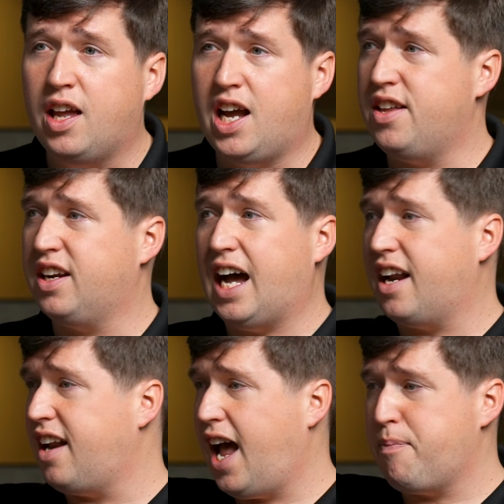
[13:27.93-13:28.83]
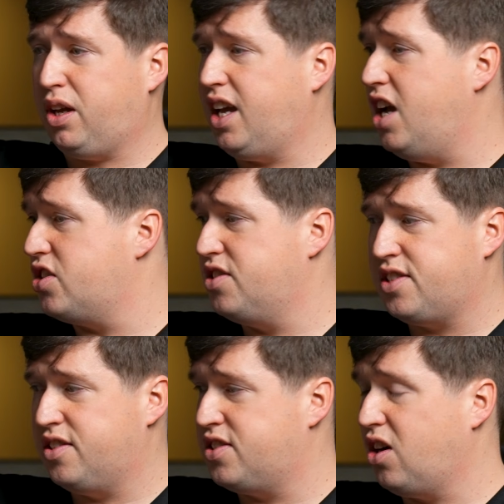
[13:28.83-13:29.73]
and then got into
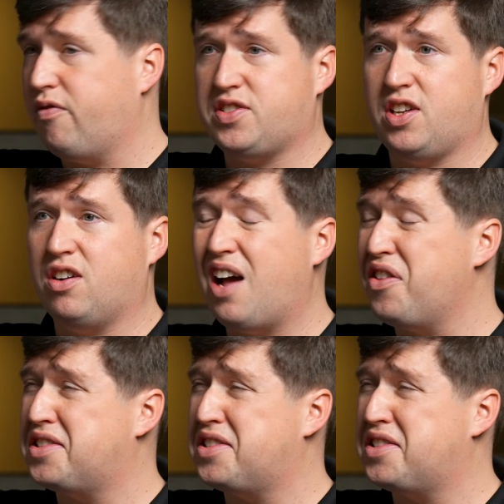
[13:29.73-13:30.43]
applications and service and are now the